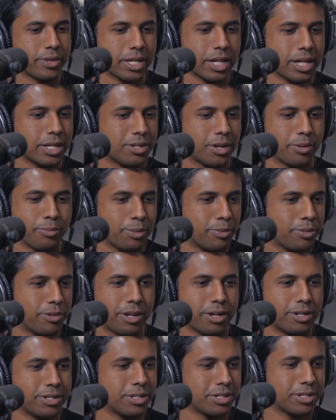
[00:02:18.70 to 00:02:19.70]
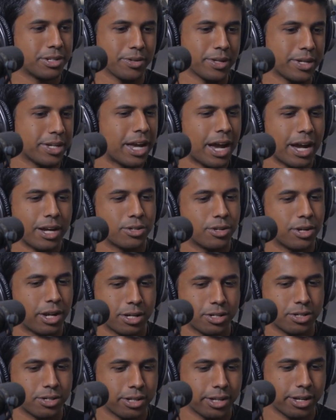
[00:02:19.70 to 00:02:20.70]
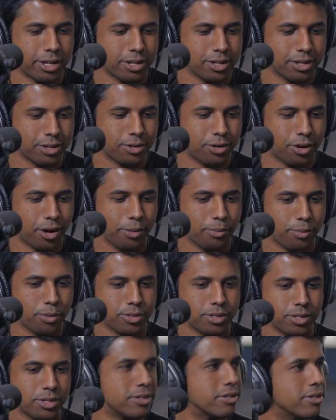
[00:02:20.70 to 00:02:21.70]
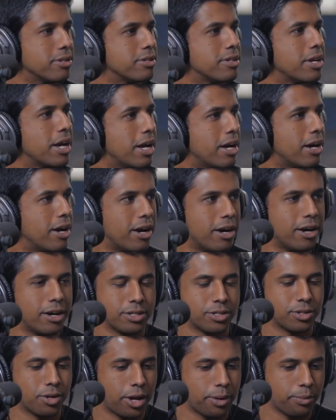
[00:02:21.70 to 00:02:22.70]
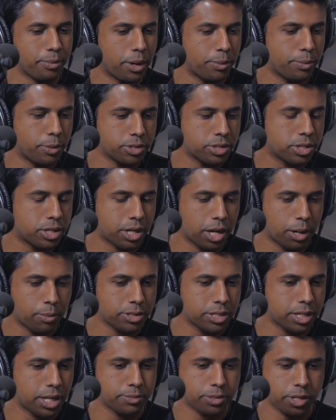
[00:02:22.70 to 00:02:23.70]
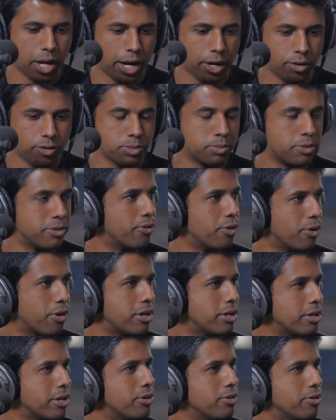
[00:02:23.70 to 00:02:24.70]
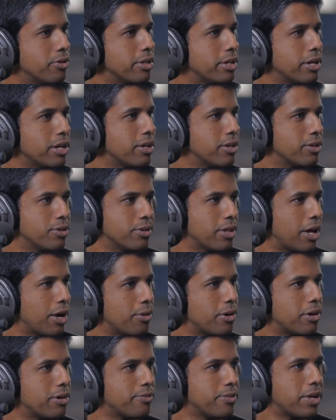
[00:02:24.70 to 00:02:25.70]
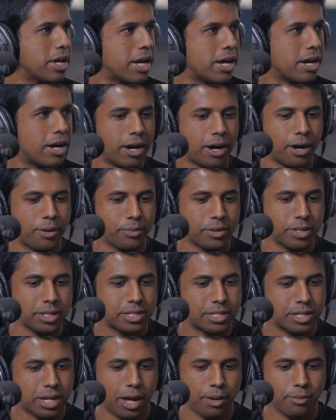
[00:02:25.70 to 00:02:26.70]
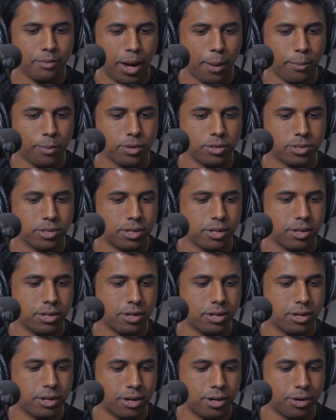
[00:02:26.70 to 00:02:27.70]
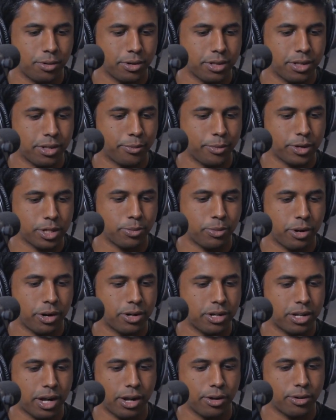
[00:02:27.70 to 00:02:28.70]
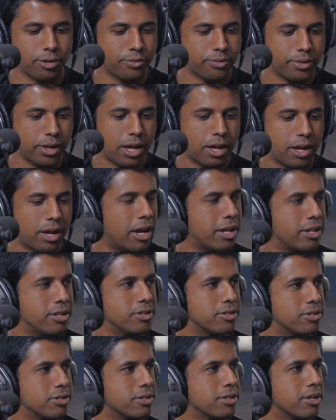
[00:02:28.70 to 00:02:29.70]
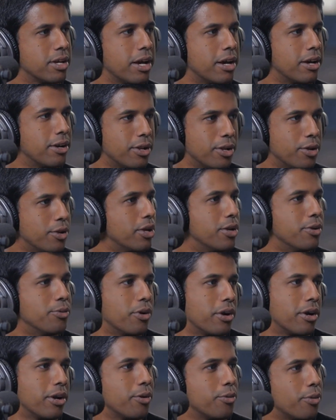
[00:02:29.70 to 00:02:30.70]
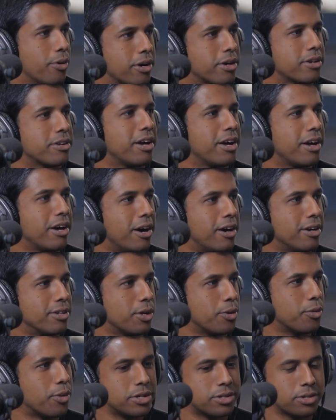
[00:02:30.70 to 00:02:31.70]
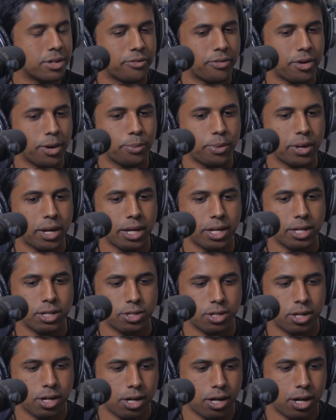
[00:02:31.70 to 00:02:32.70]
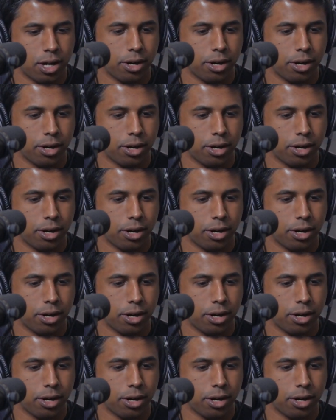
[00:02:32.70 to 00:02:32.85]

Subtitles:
because I saw people launching stuff. Like, yeah, I should actually try posting this. So I posted a couple of times Hacker News before, didn't really do that well. But this time I posted with a much better title, and just it worked. So I went to the front page